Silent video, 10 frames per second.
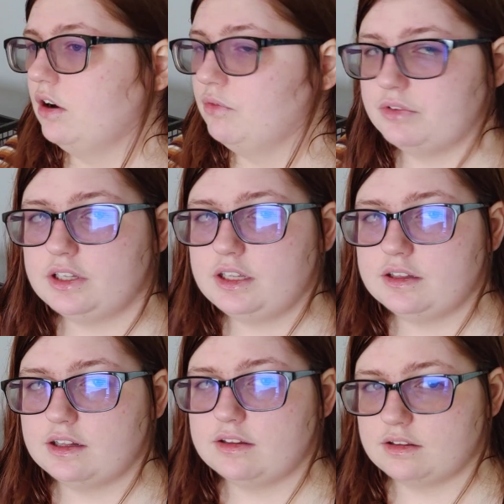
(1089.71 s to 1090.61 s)
Hopefully
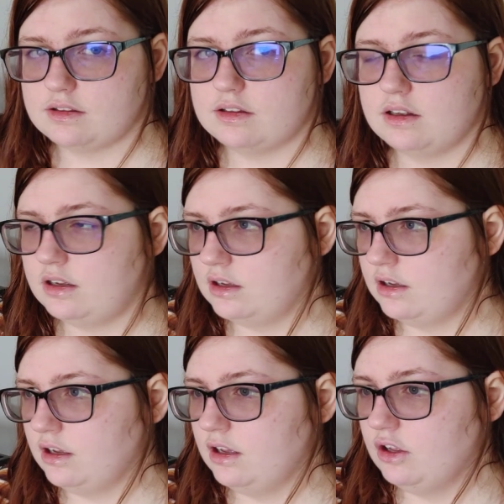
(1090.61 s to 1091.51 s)
it's
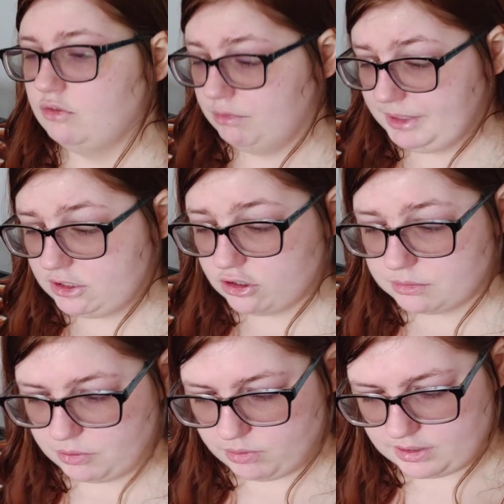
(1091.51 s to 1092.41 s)
will be
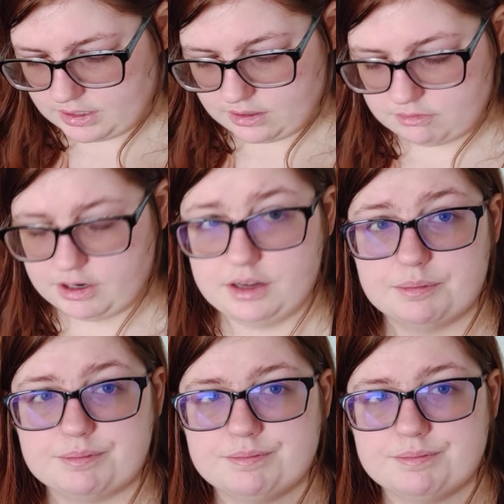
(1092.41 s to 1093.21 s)
curable one day, right?